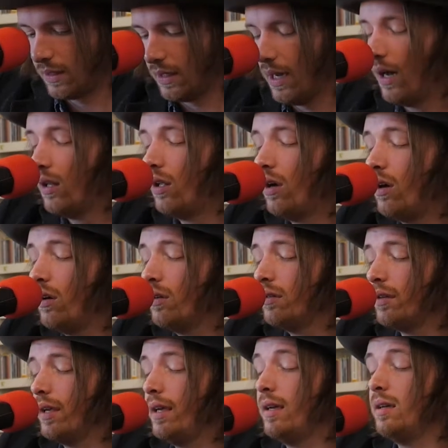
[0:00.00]
How
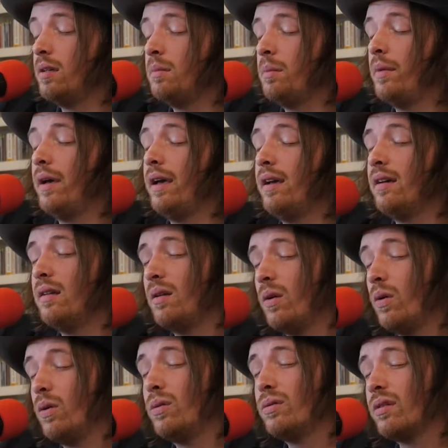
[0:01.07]
long can a man
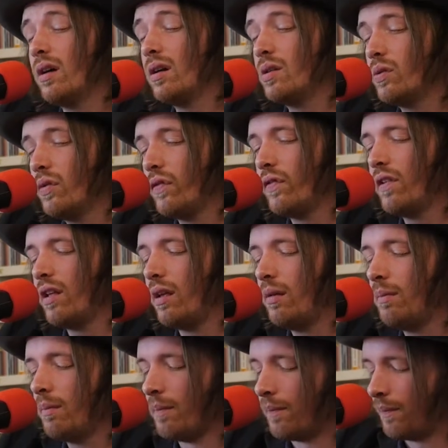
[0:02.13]
hold on to a
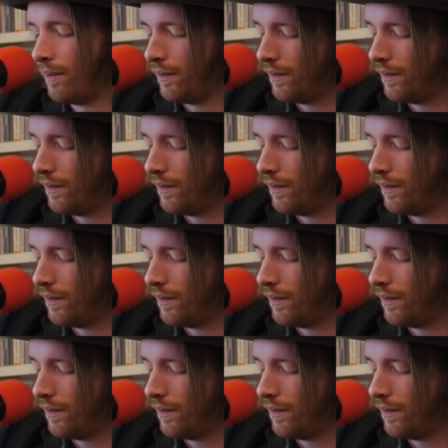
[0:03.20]
flame